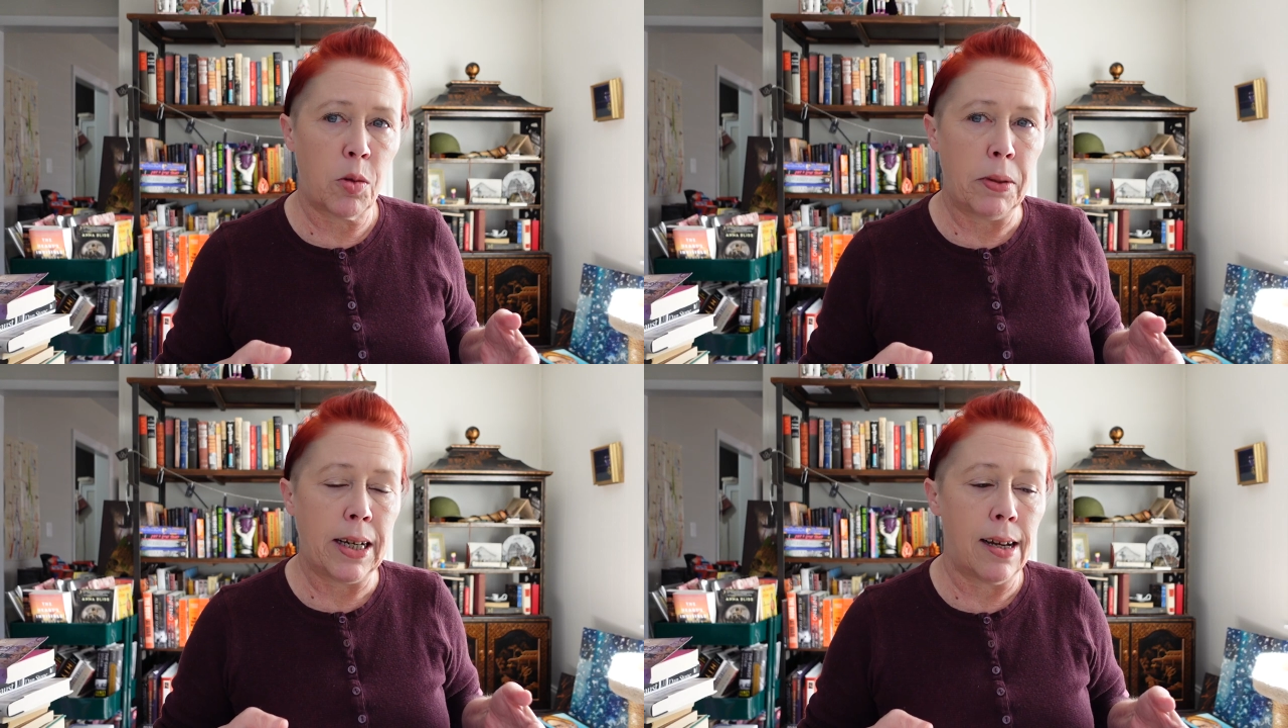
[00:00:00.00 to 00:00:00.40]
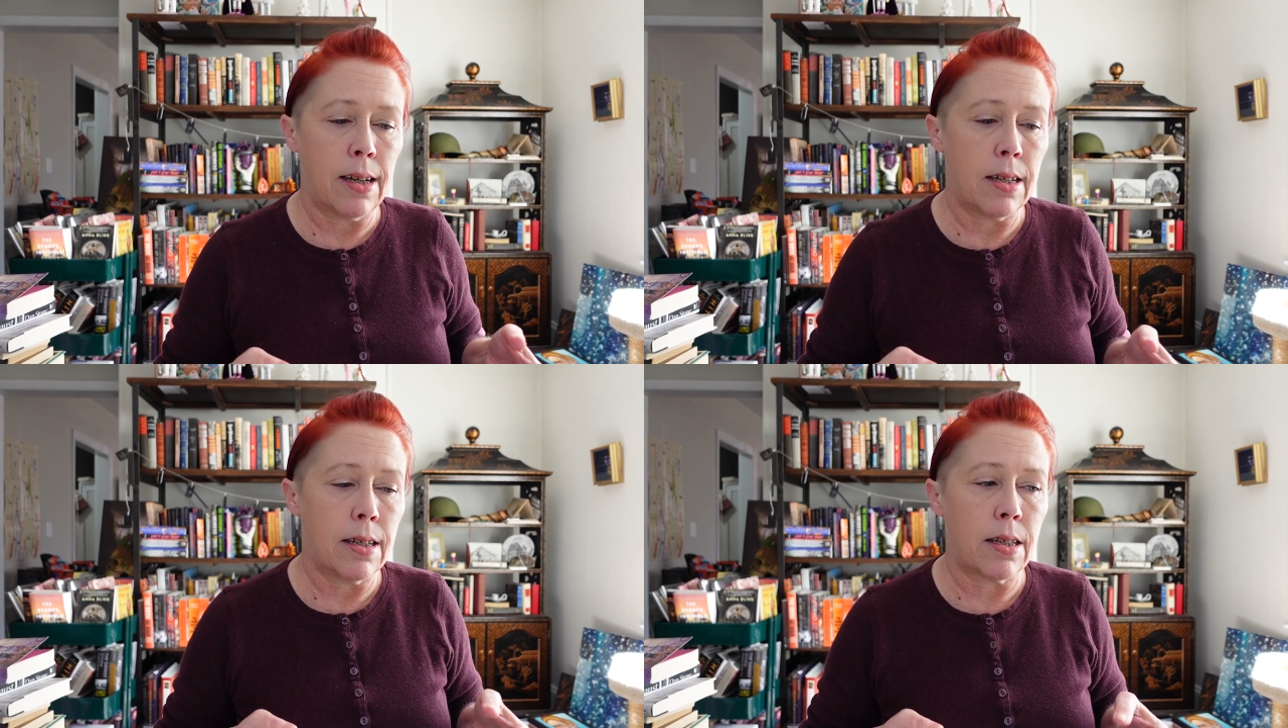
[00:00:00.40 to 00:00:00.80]

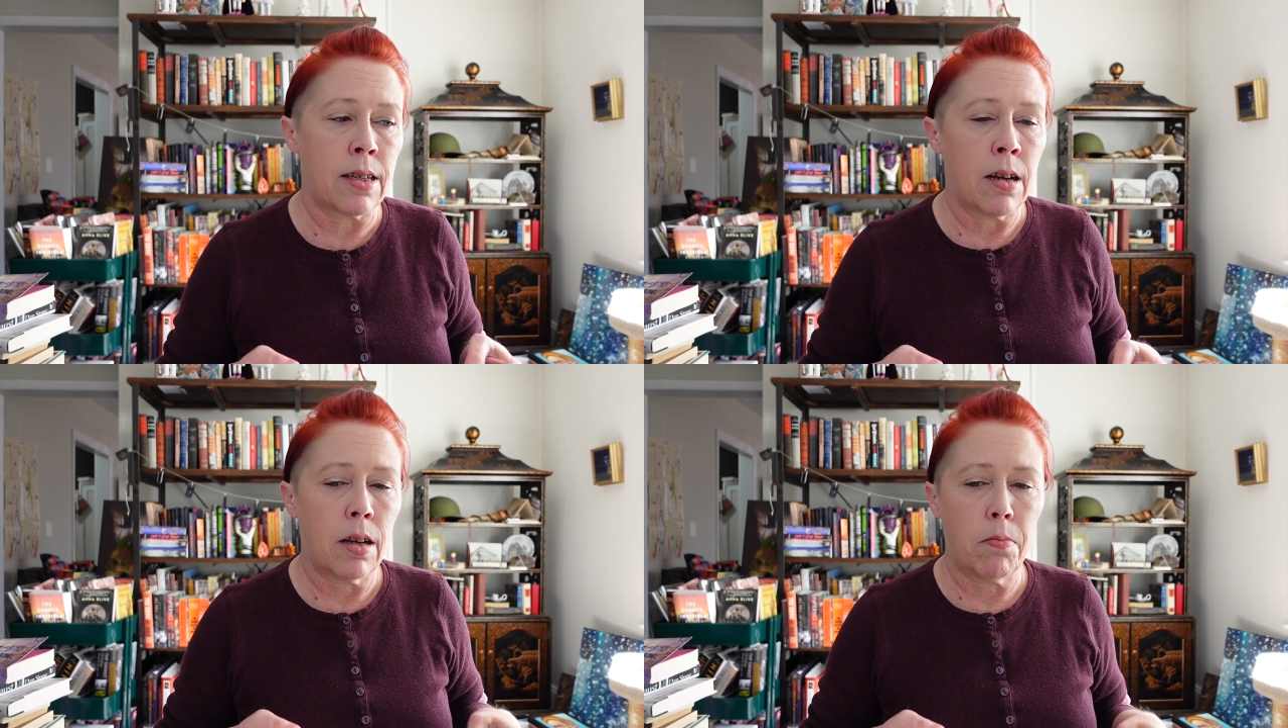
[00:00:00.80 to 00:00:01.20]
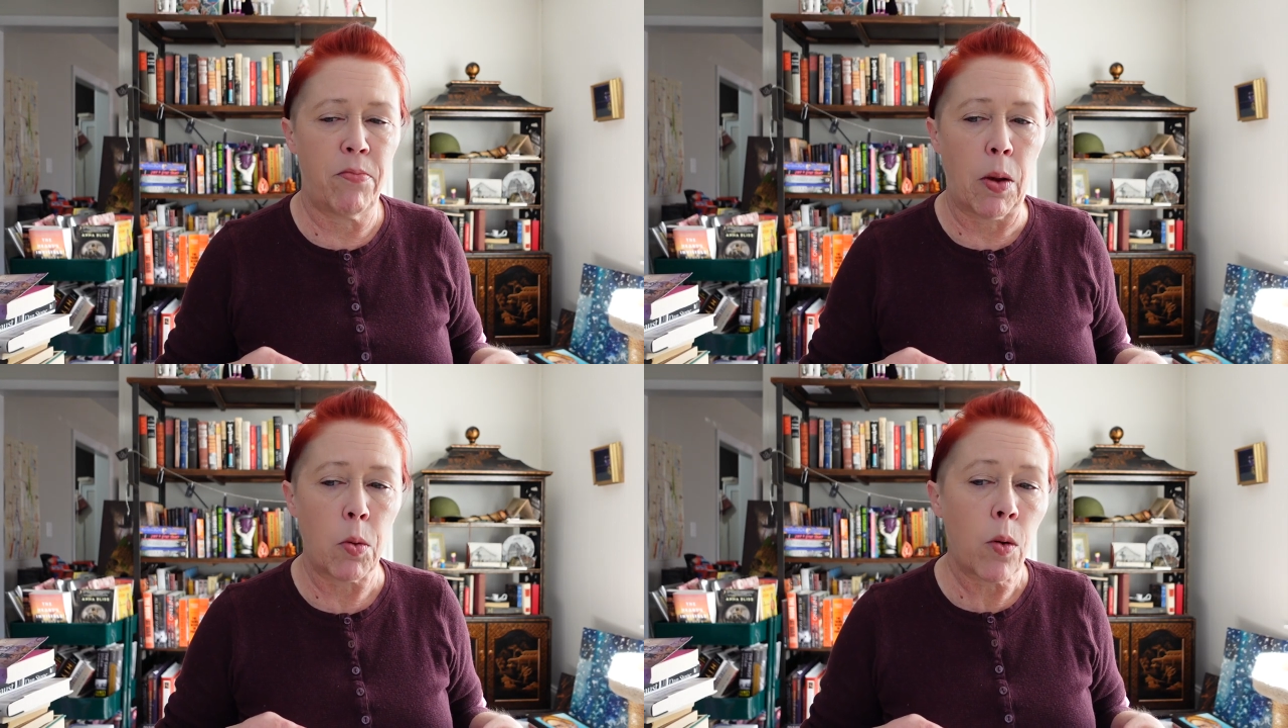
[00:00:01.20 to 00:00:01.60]
because
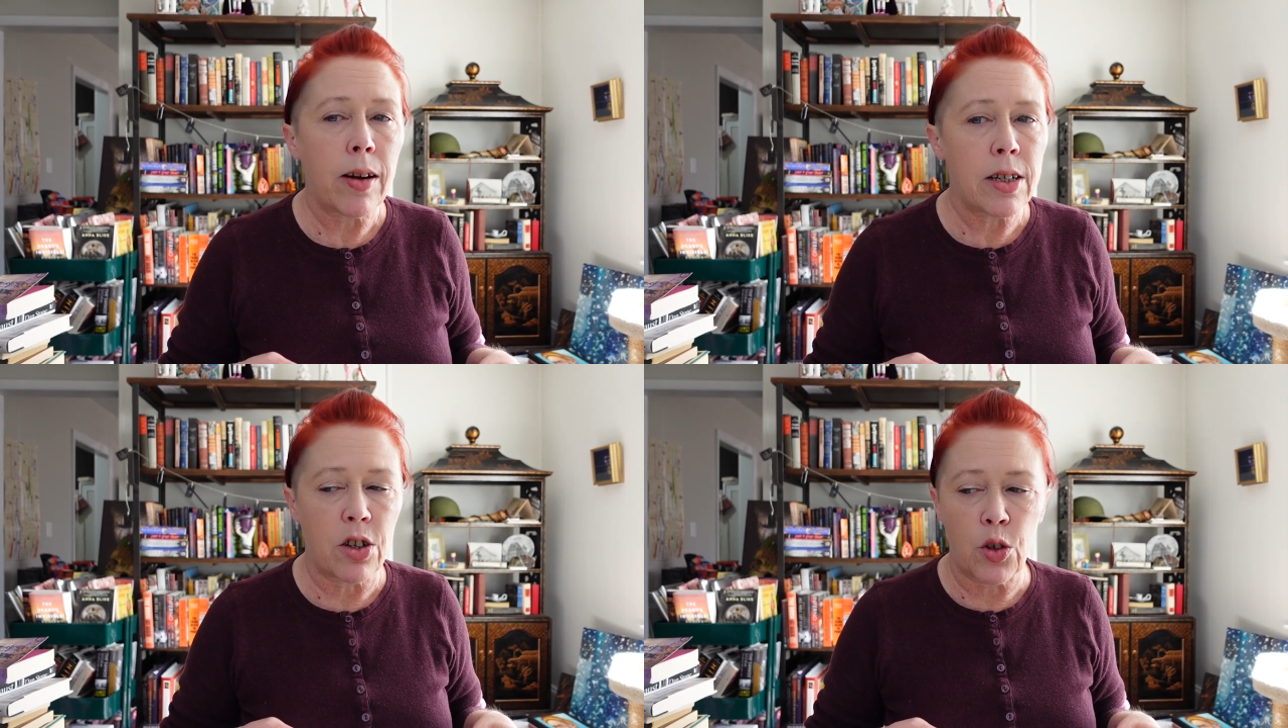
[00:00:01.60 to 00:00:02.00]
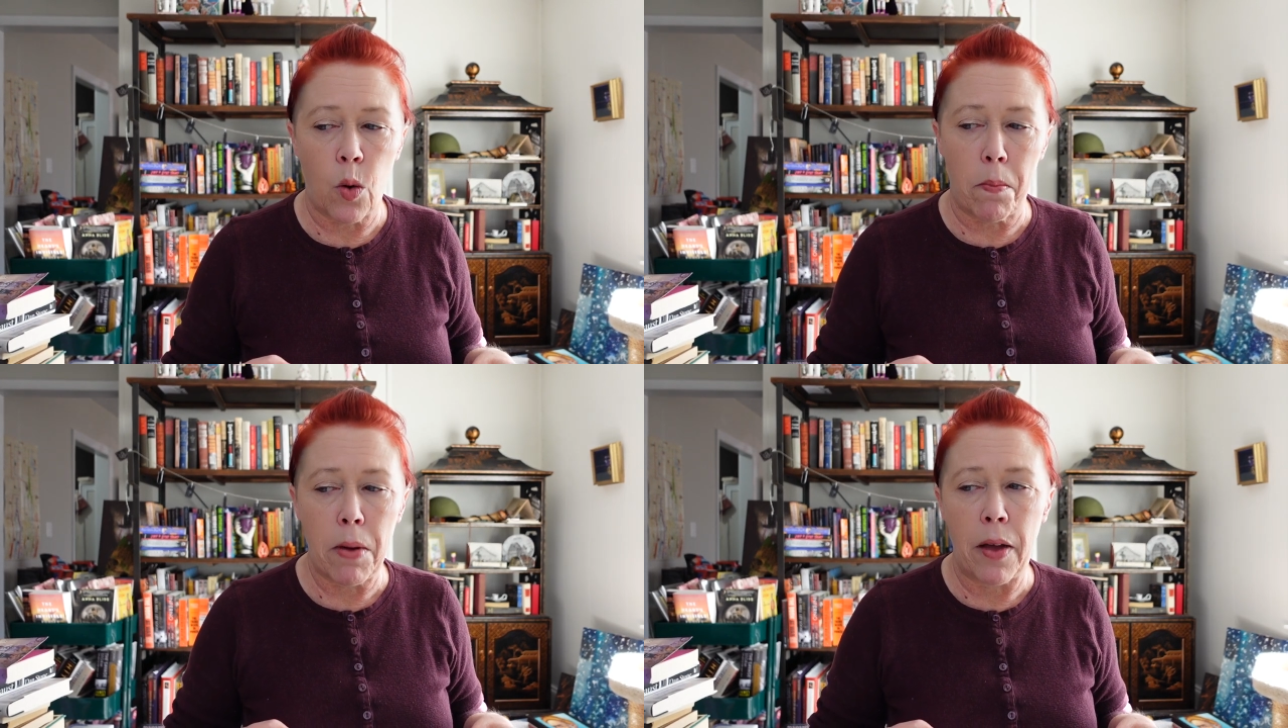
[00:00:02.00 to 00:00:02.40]
February is a
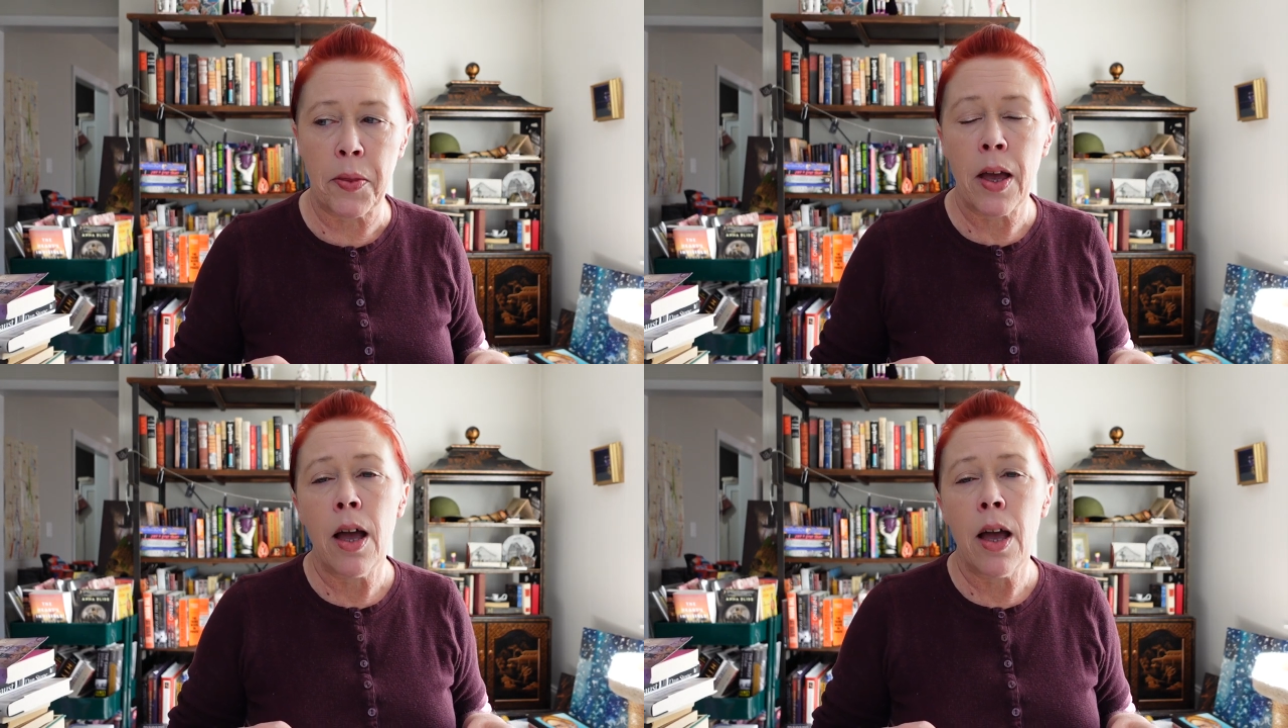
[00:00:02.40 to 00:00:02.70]
short month,